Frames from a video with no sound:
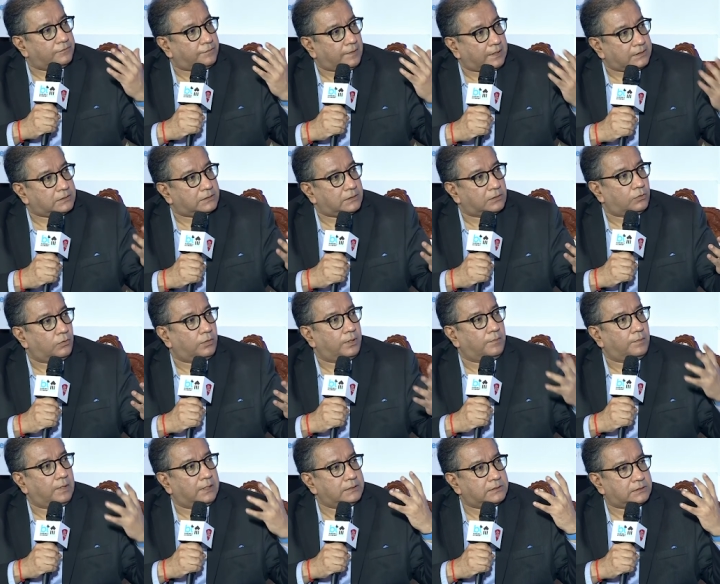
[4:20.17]
the faster
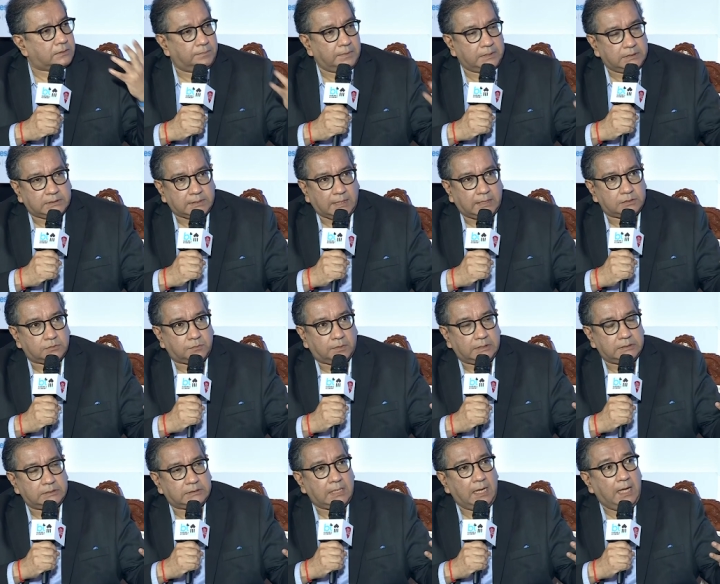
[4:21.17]
growing ones, the mid-sized
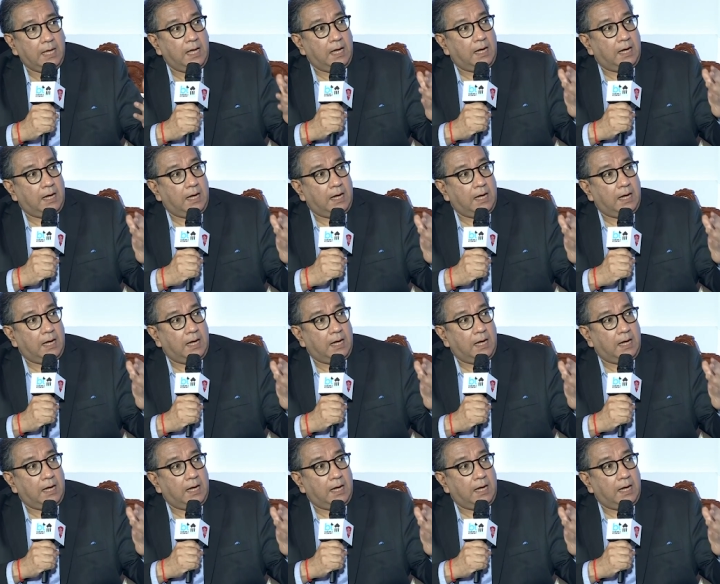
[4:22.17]
ones,